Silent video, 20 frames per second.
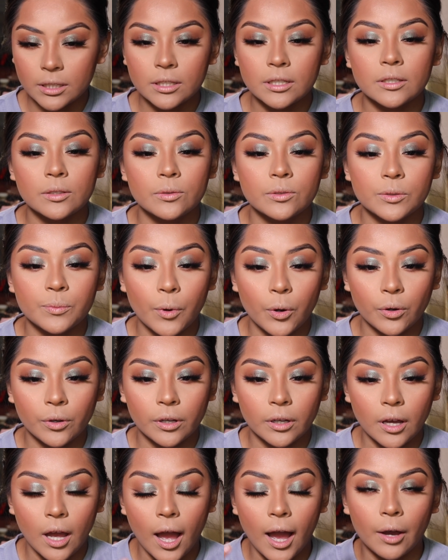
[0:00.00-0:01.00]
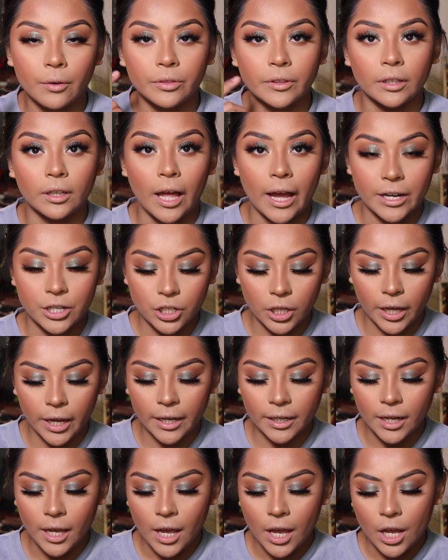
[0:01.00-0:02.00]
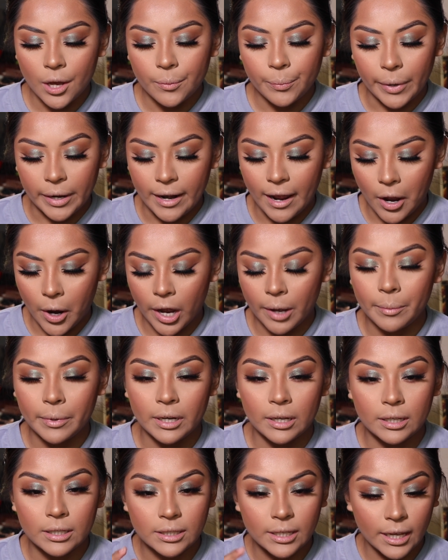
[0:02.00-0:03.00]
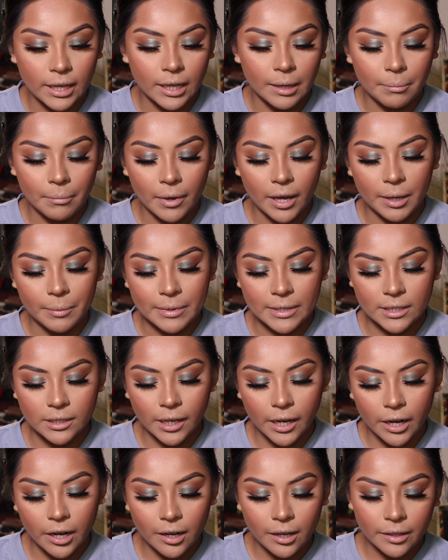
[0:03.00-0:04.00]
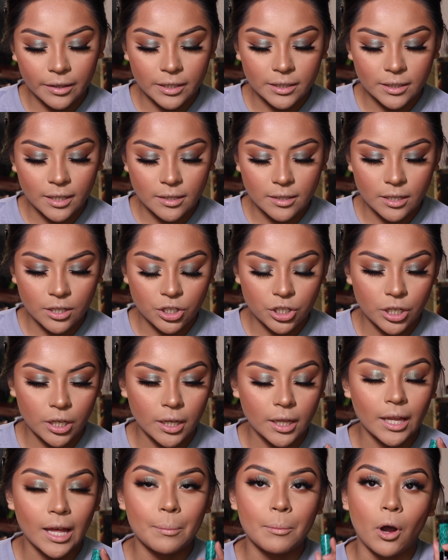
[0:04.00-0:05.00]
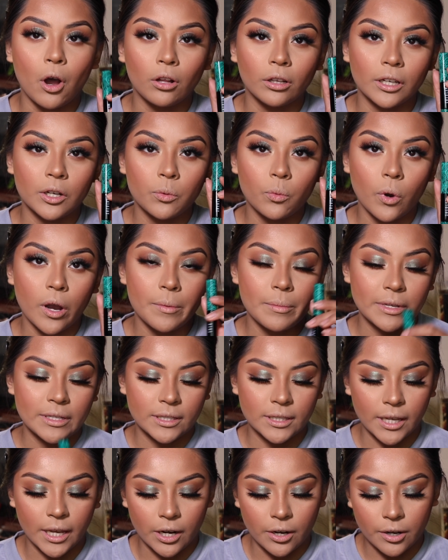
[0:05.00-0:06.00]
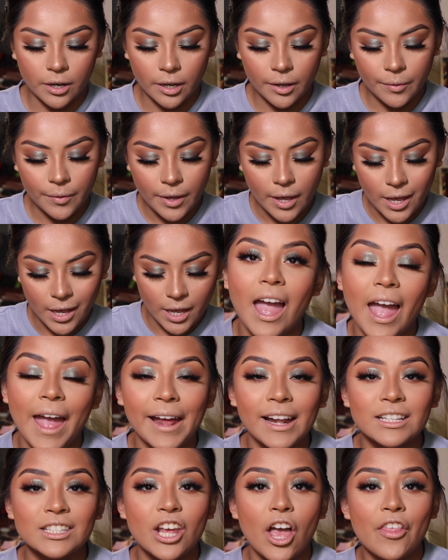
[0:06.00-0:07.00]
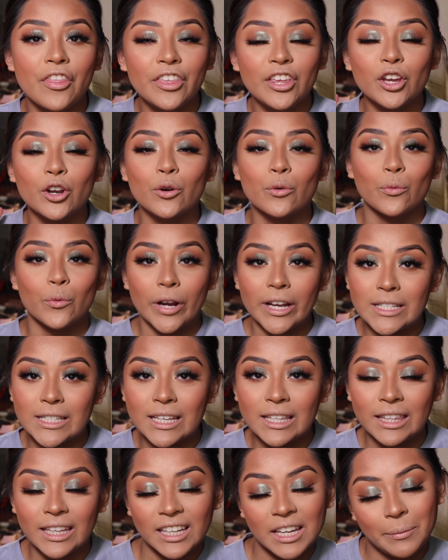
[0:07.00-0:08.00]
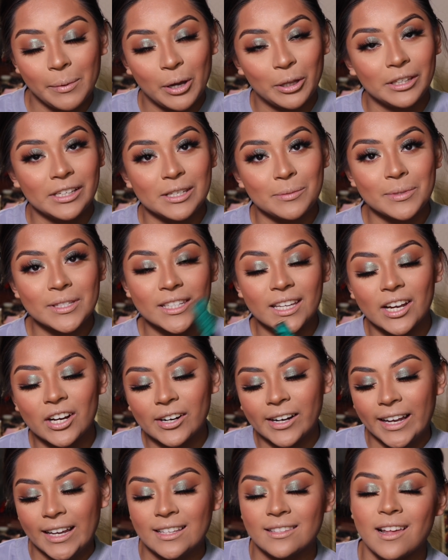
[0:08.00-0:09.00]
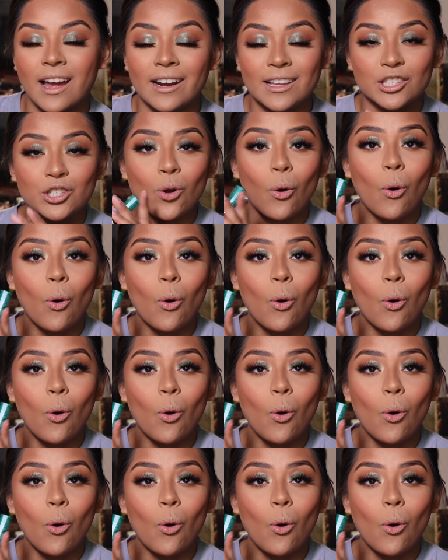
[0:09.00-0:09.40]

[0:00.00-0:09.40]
to smoke out the lash line. But now I'm going to take my mascara. This is the Glam All-in-One Mascara. And the crazy thing about this mascara is that it's